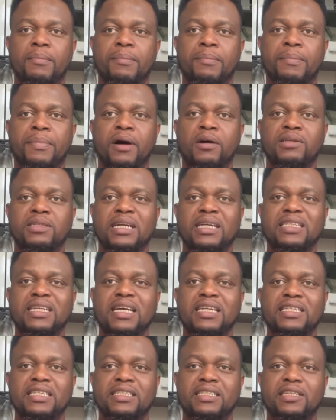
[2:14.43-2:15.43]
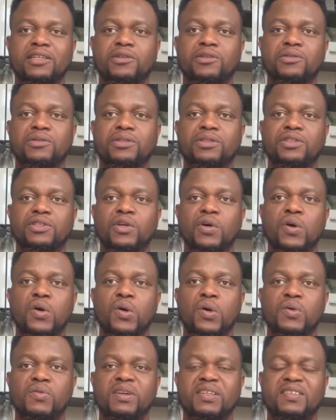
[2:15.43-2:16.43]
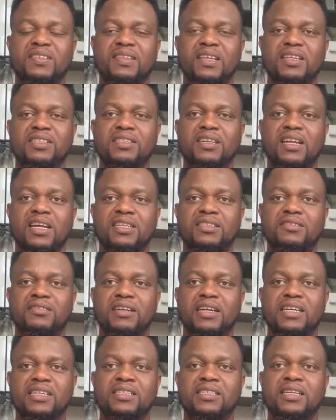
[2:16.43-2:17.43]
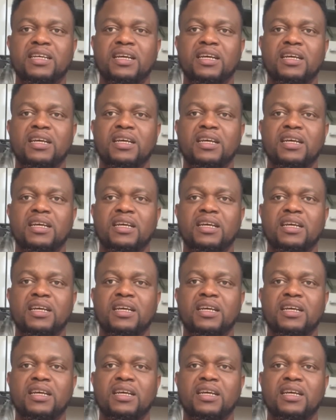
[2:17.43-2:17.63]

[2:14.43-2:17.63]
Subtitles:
biodata details, your residential address,